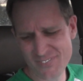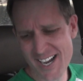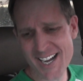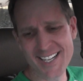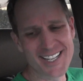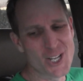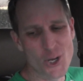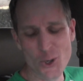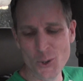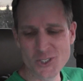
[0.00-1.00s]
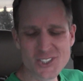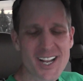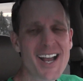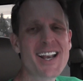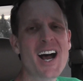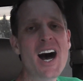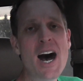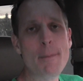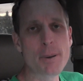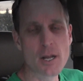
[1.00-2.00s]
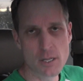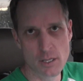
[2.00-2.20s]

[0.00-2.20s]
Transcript: Fuck you, shut up.